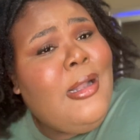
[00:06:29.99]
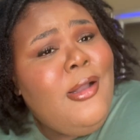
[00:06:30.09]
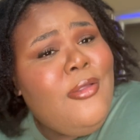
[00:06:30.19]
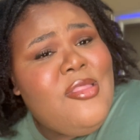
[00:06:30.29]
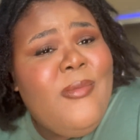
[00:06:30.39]
I
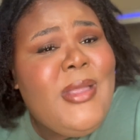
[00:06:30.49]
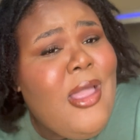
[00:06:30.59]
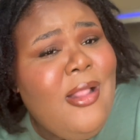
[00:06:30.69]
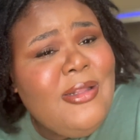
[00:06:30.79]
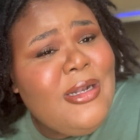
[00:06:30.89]
know some of
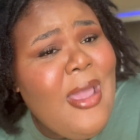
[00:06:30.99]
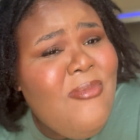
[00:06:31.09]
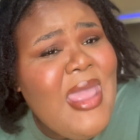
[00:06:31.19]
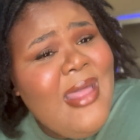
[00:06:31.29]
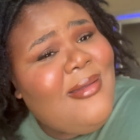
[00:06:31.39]
y'all are not
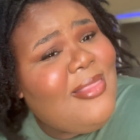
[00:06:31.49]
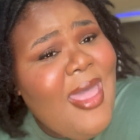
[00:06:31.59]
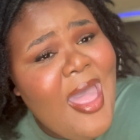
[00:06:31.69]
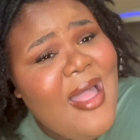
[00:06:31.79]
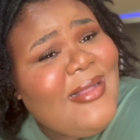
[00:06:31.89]
mad at
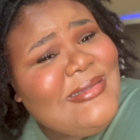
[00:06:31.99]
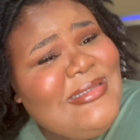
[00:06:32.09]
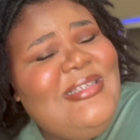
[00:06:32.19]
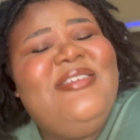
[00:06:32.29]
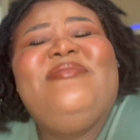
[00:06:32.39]
that.